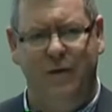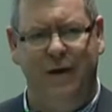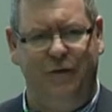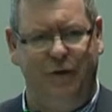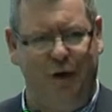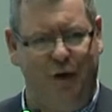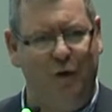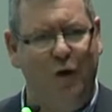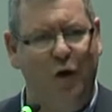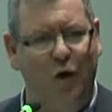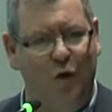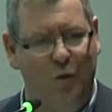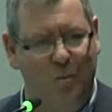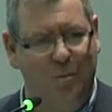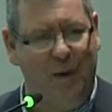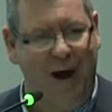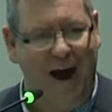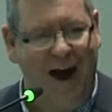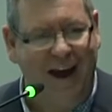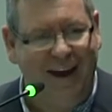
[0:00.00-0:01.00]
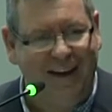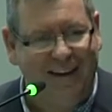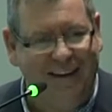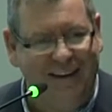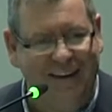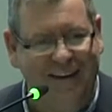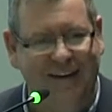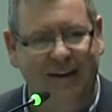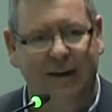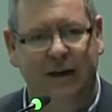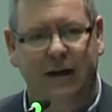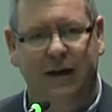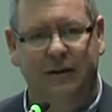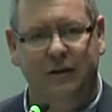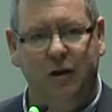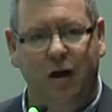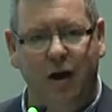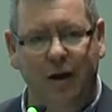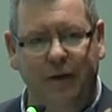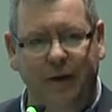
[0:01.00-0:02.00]
they don't hold back. And
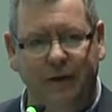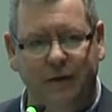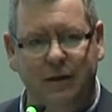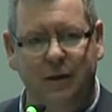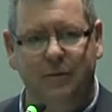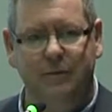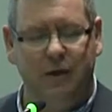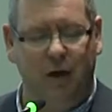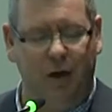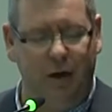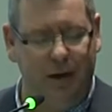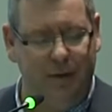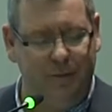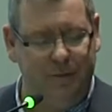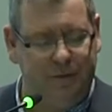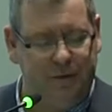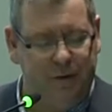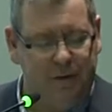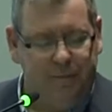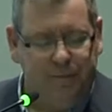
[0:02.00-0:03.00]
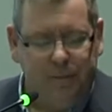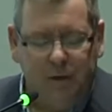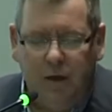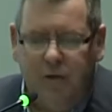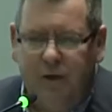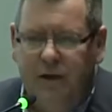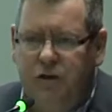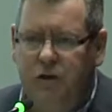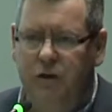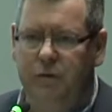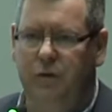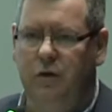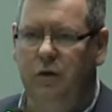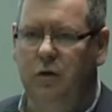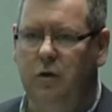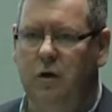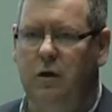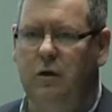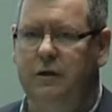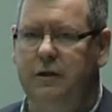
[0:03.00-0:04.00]
so I think sometimes the issue of
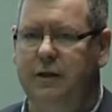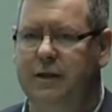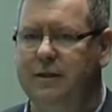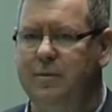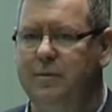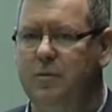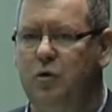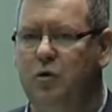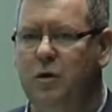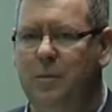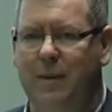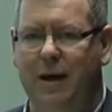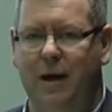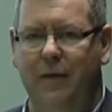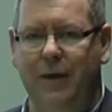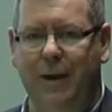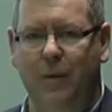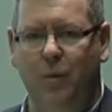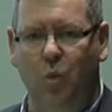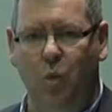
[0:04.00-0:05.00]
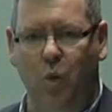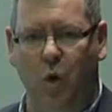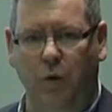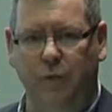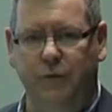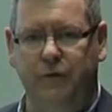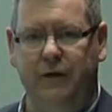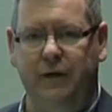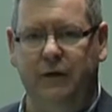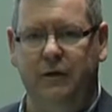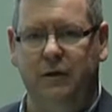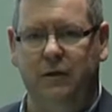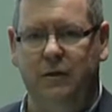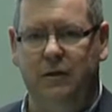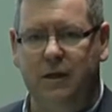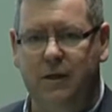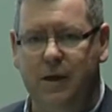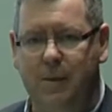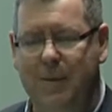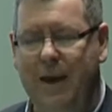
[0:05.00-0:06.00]
loyalty is more about them wanting
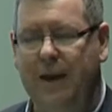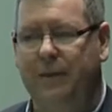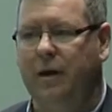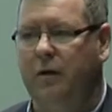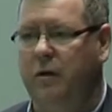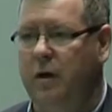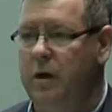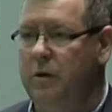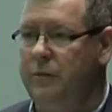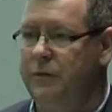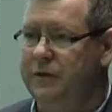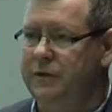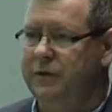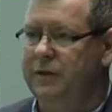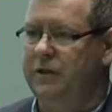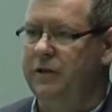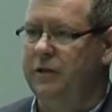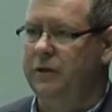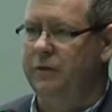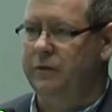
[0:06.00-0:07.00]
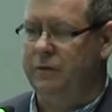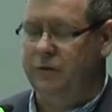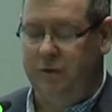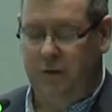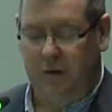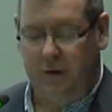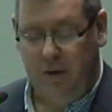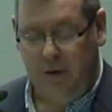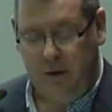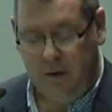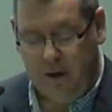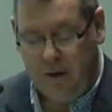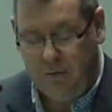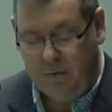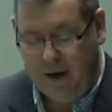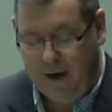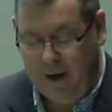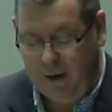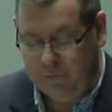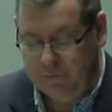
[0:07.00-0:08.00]
to make their own decisions
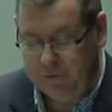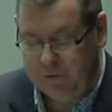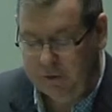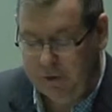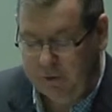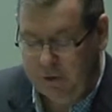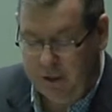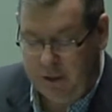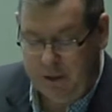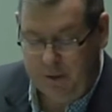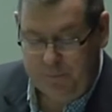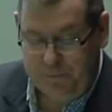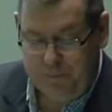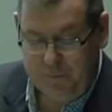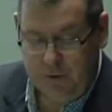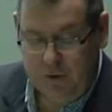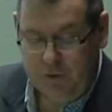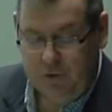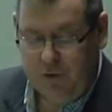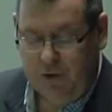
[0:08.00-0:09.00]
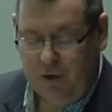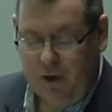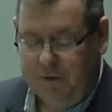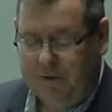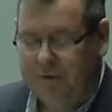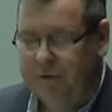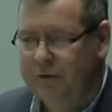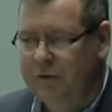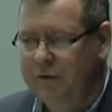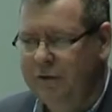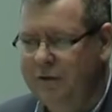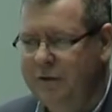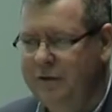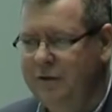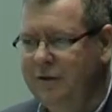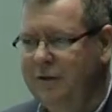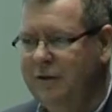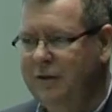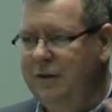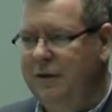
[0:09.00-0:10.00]
around trust.
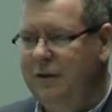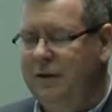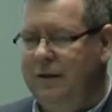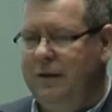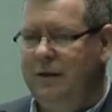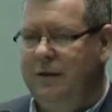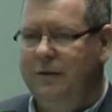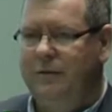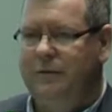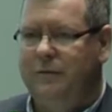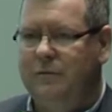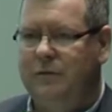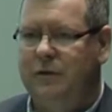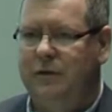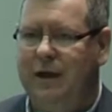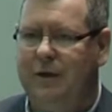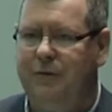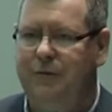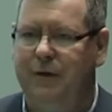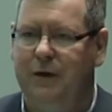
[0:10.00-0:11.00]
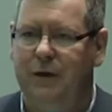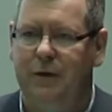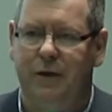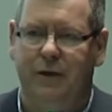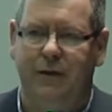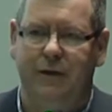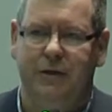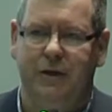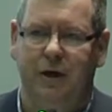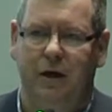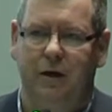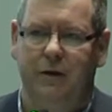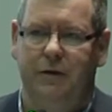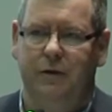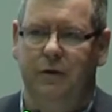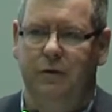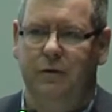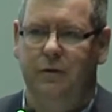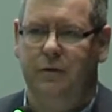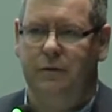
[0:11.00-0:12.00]
Do they feel they're
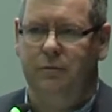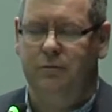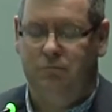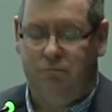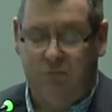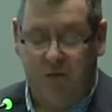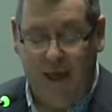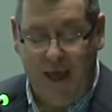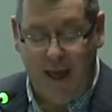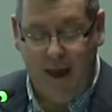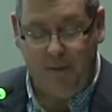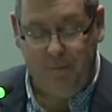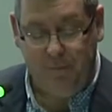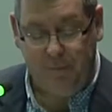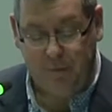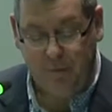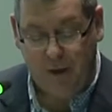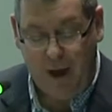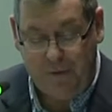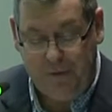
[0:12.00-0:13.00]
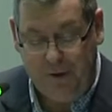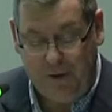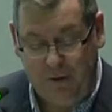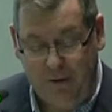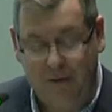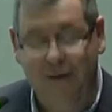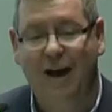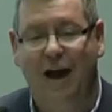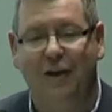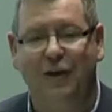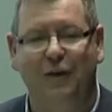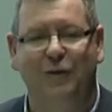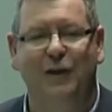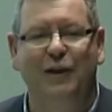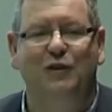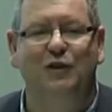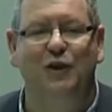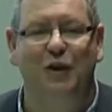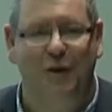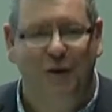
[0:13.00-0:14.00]
entitled? Yeah, I think they
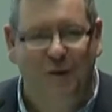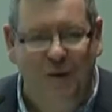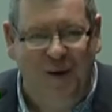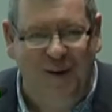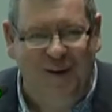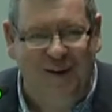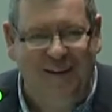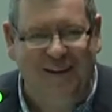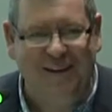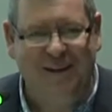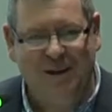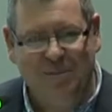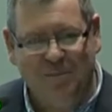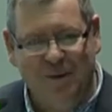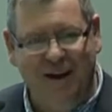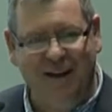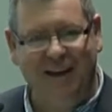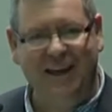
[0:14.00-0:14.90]
do, but I